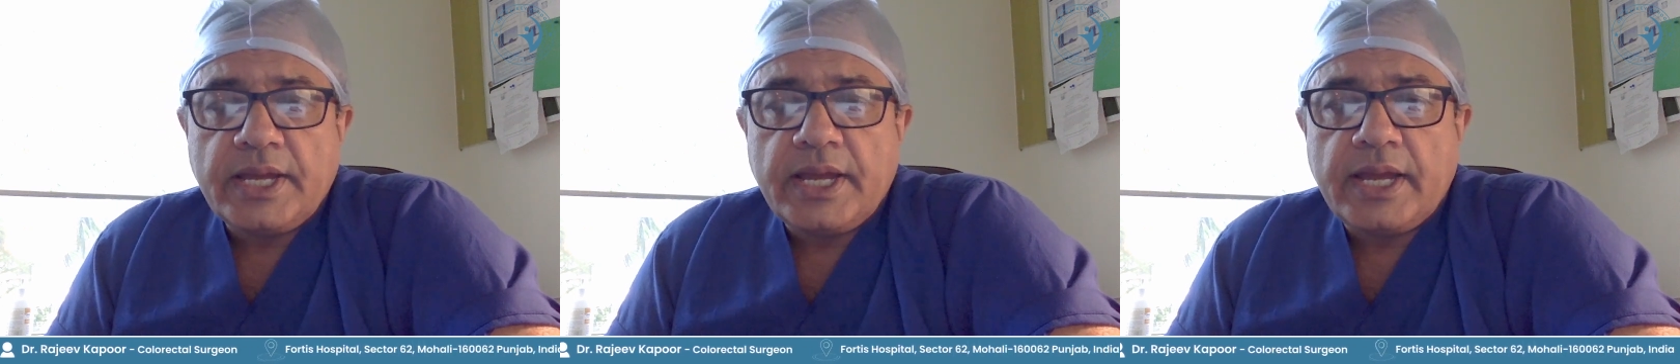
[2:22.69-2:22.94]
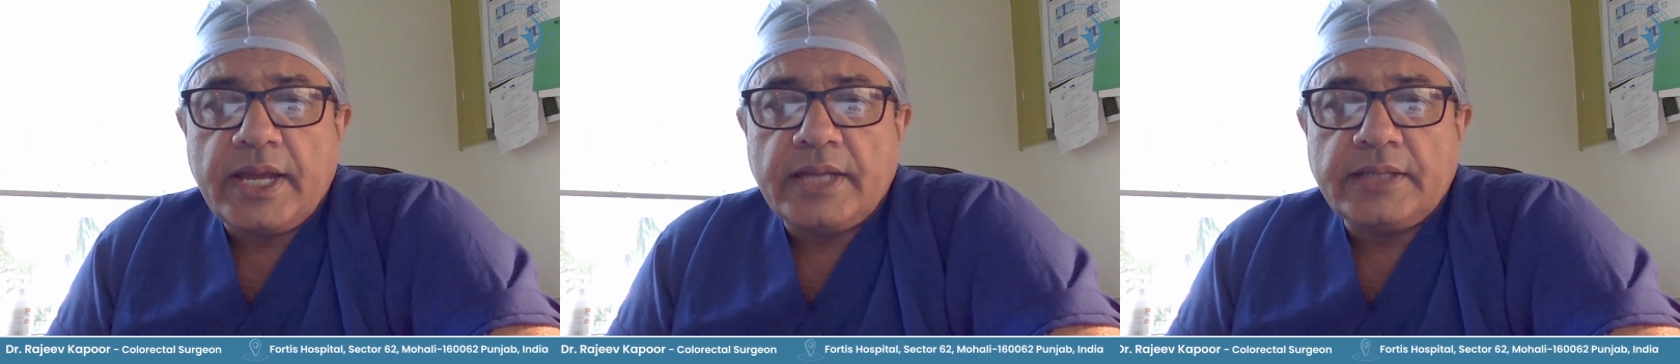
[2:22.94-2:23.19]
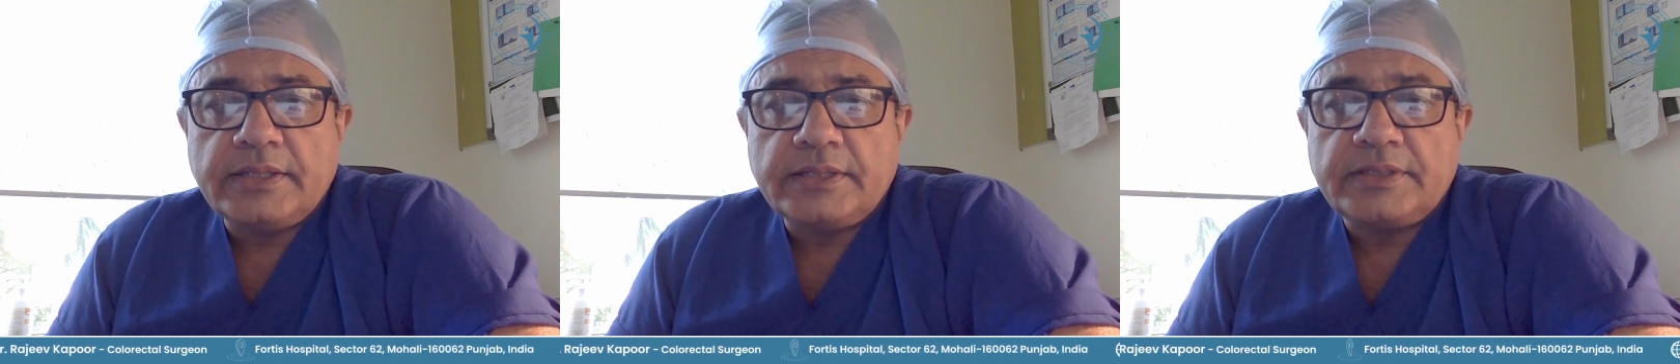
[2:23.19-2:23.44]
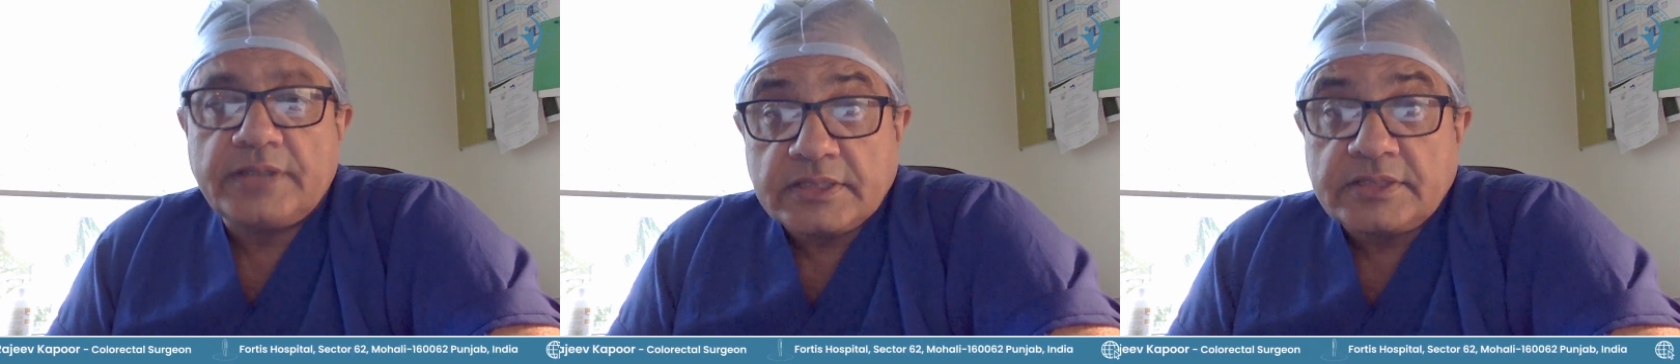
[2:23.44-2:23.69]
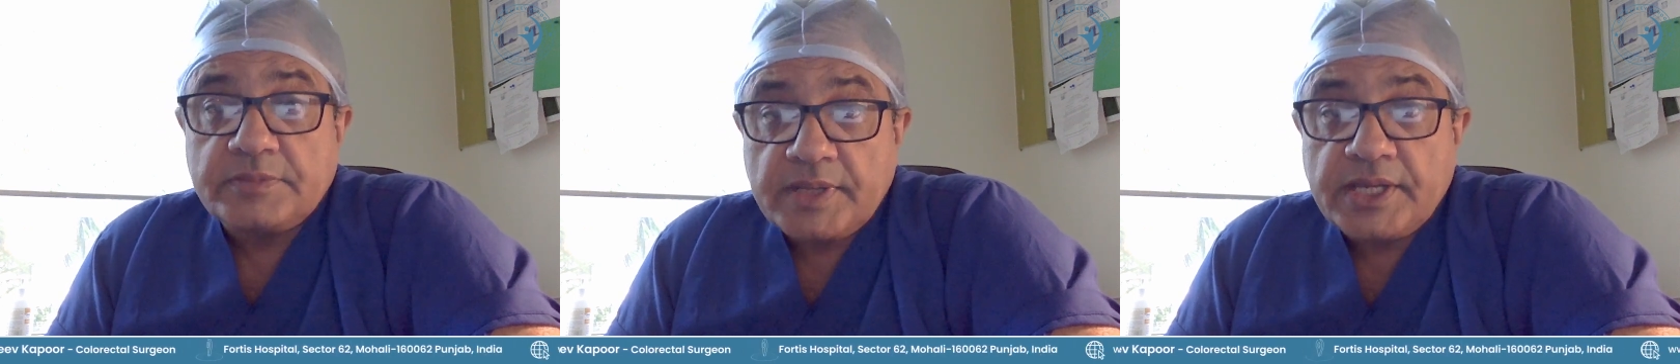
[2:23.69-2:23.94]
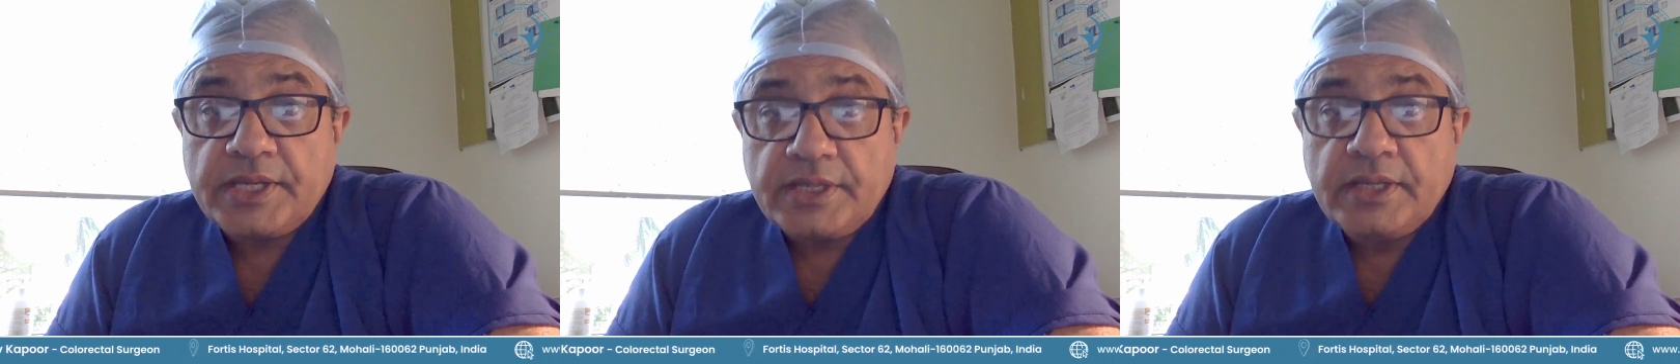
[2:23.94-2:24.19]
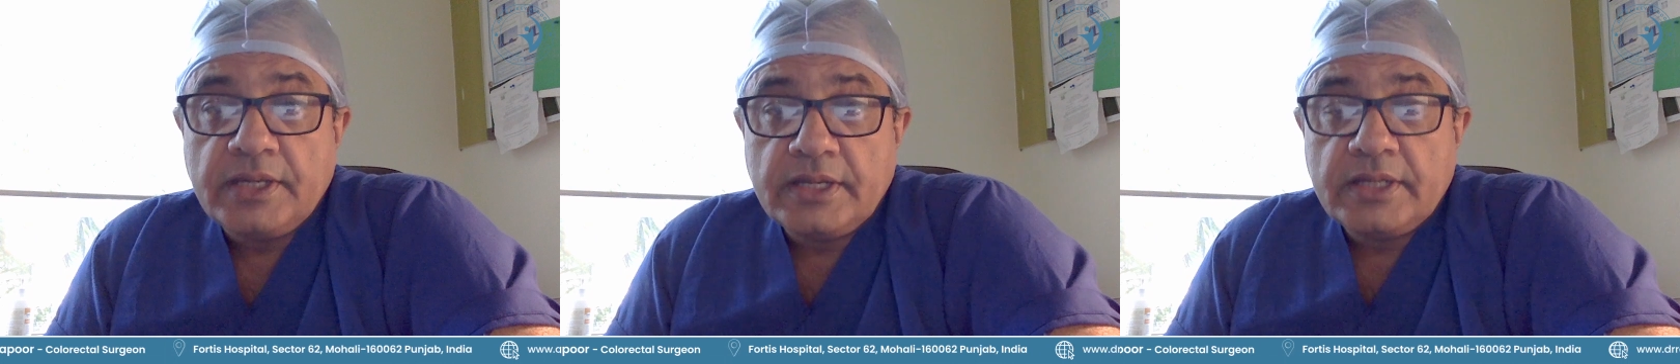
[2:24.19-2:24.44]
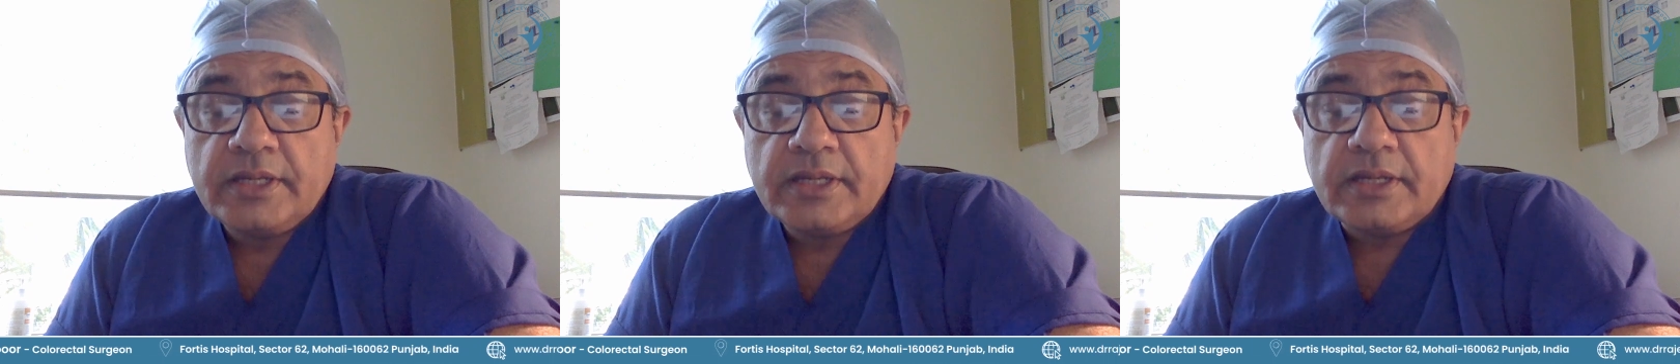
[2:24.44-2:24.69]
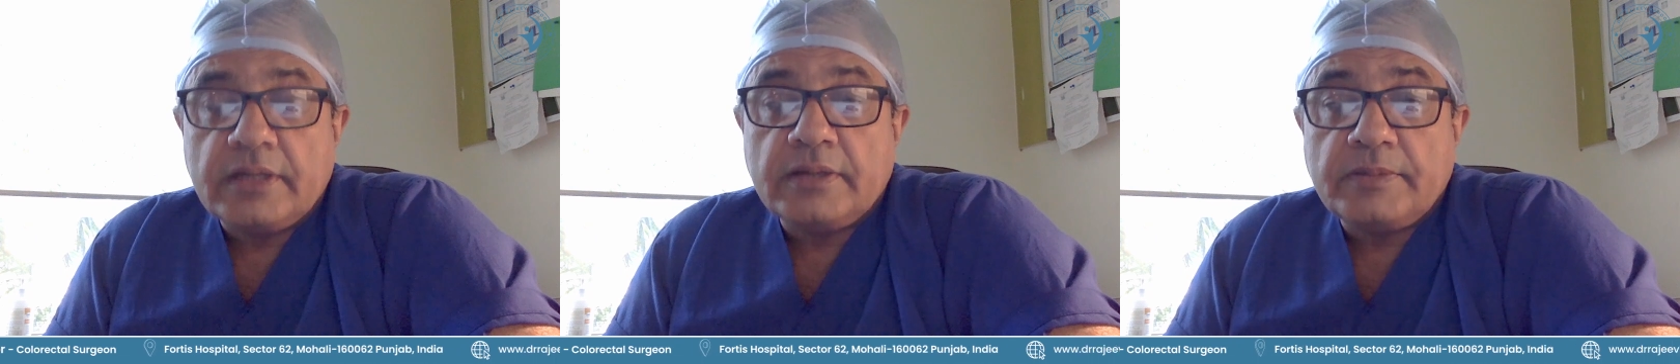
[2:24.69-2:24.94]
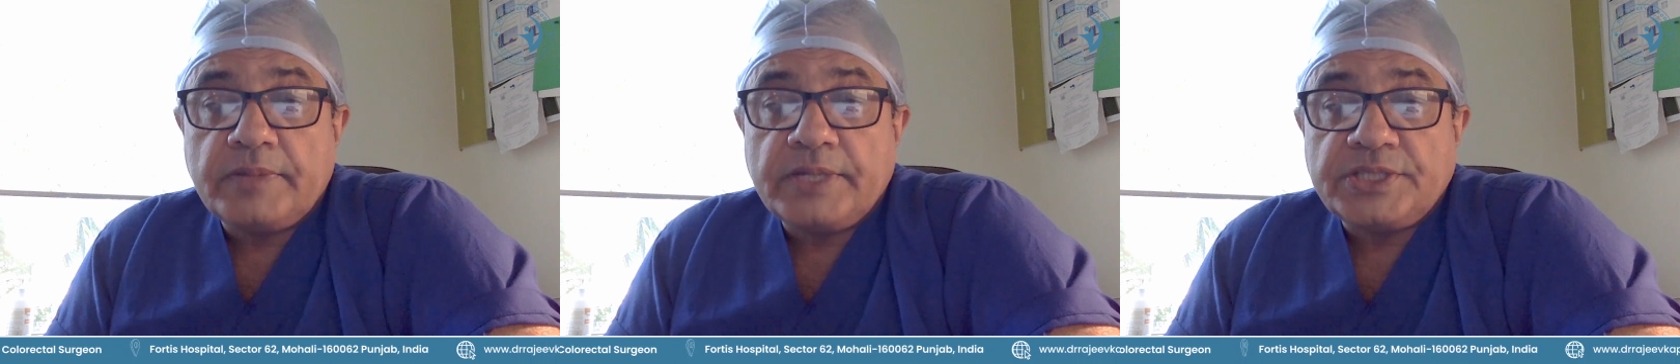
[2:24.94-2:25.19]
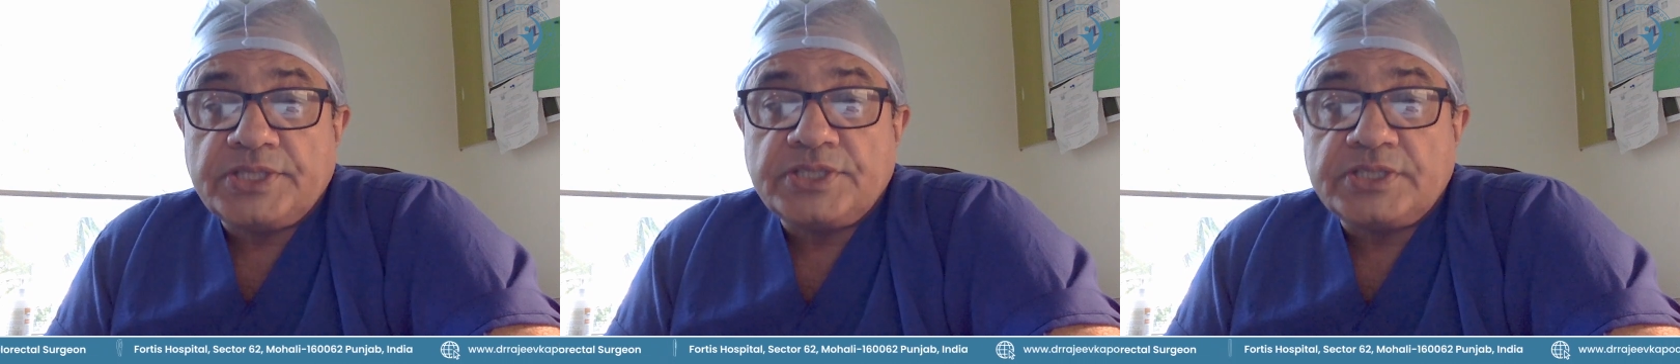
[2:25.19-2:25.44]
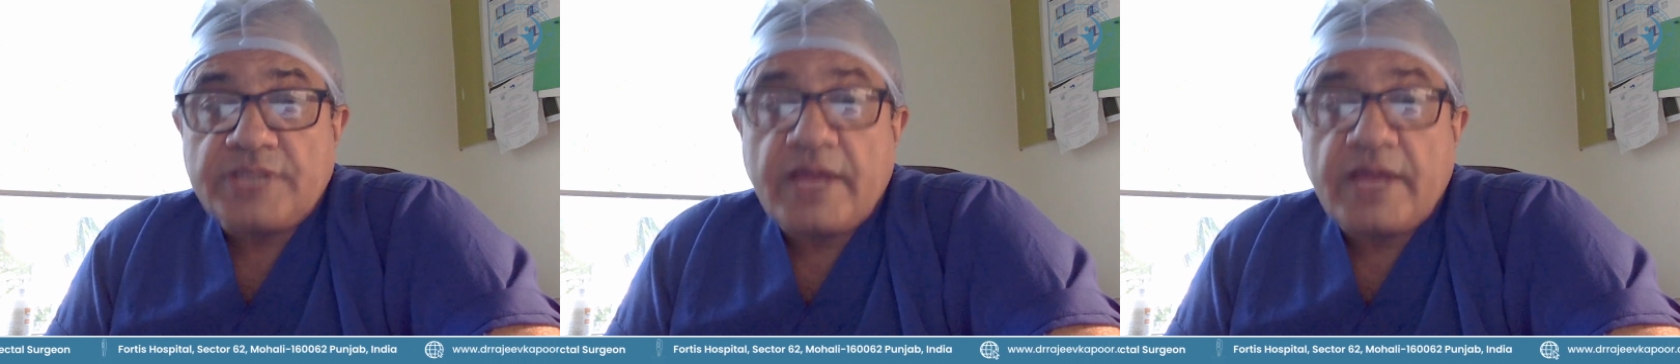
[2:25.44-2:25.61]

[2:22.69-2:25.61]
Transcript: And trust me, patients